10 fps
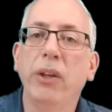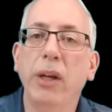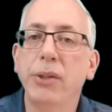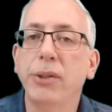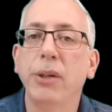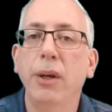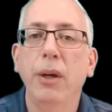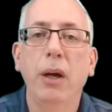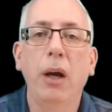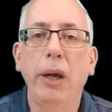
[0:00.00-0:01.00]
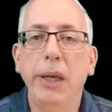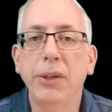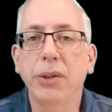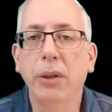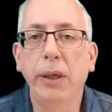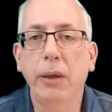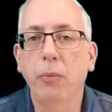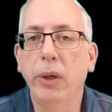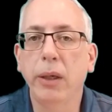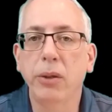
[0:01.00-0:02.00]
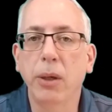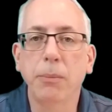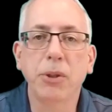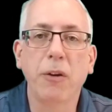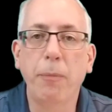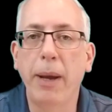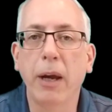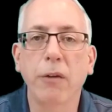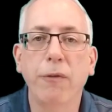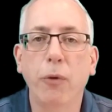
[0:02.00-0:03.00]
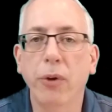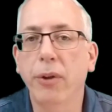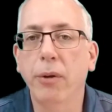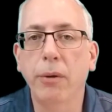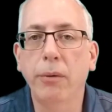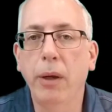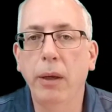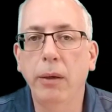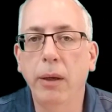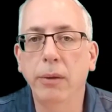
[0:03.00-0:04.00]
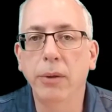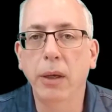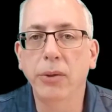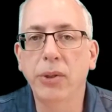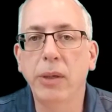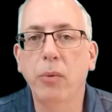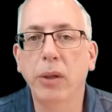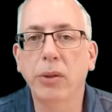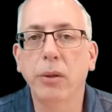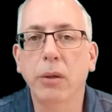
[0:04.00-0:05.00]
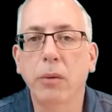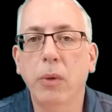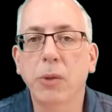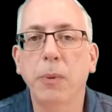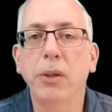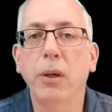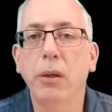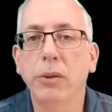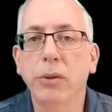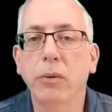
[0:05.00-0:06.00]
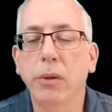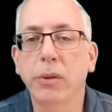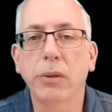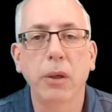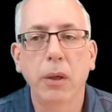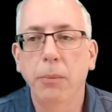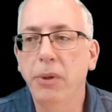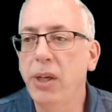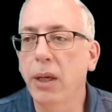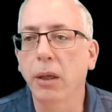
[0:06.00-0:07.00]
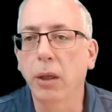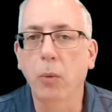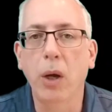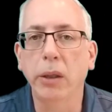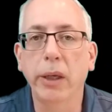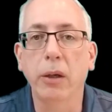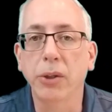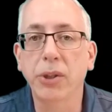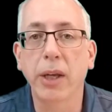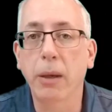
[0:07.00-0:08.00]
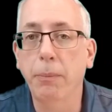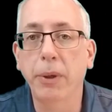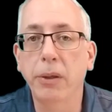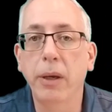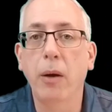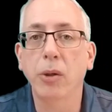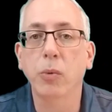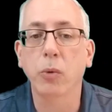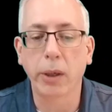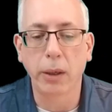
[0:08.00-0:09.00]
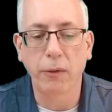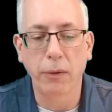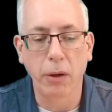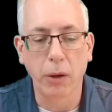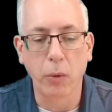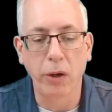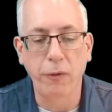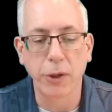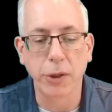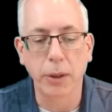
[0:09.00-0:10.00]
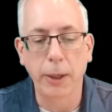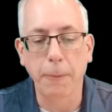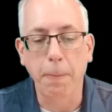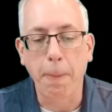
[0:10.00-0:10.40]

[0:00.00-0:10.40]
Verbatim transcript: with us uh, easily and we can dump stuff back and forth and and and see what's uh, what's been done. So it's been taking a little while to get all set up, but now it's working uh, quite efficiently.